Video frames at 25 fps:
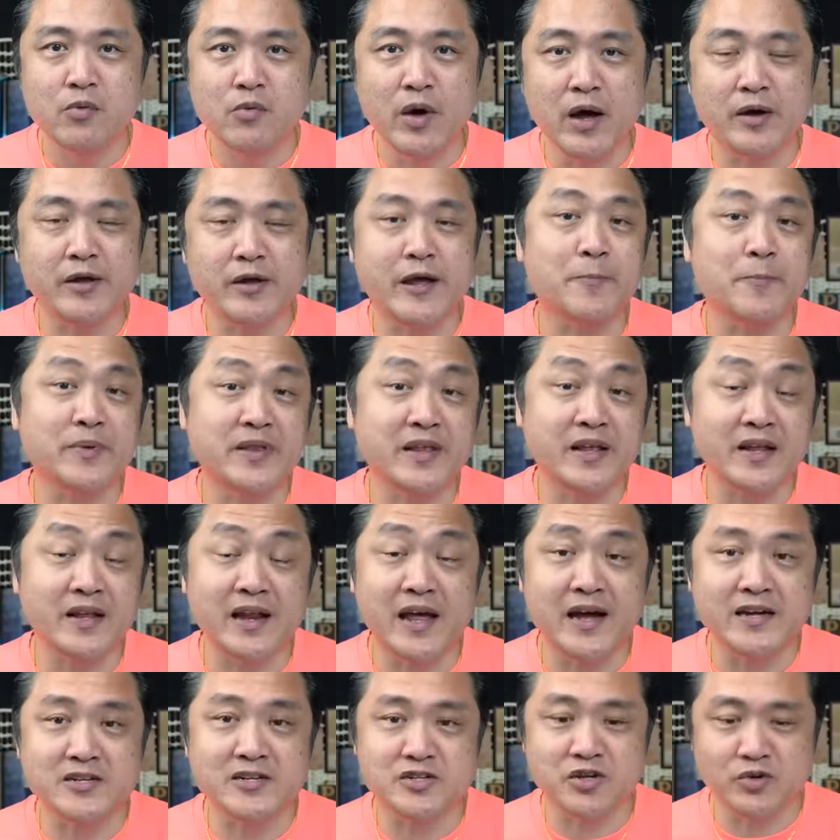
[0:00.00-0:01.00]
well
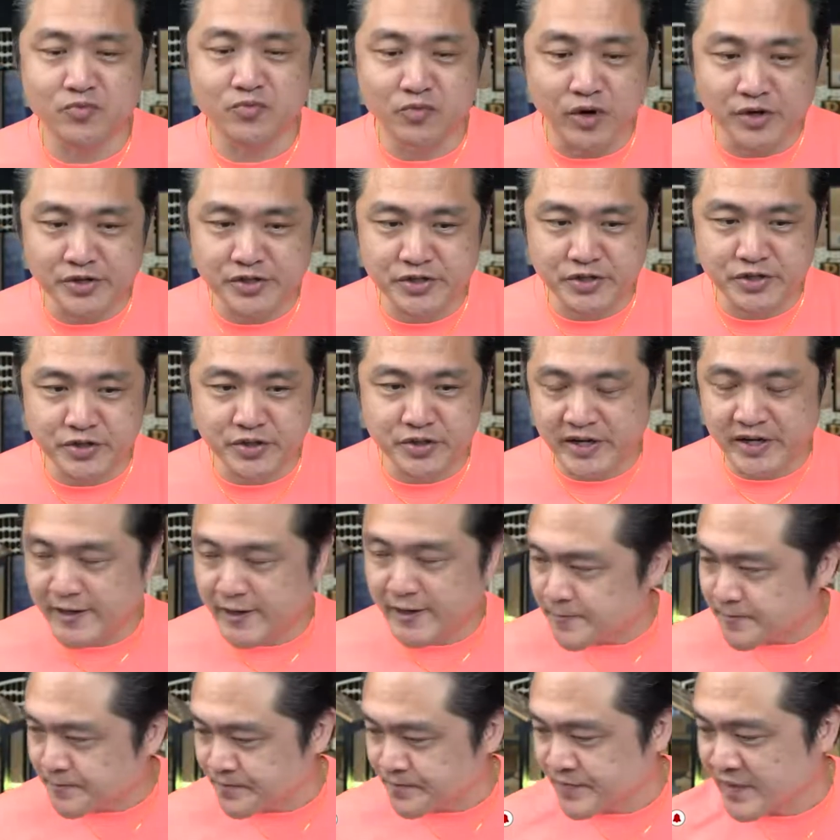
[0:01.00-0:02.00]
capitalized on Wall
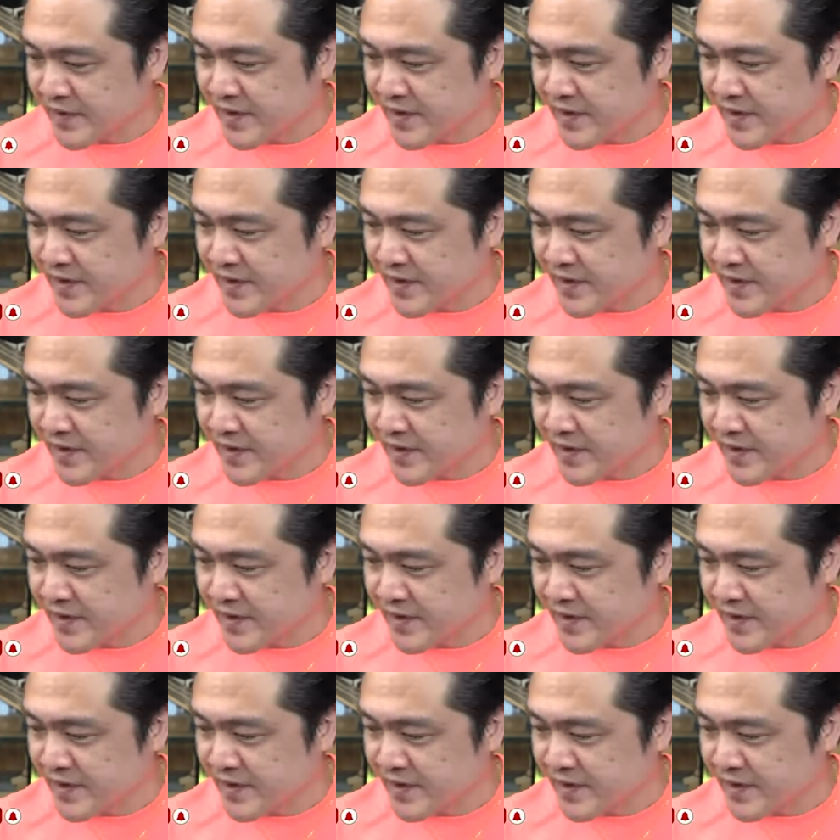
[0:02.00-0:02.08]
Street.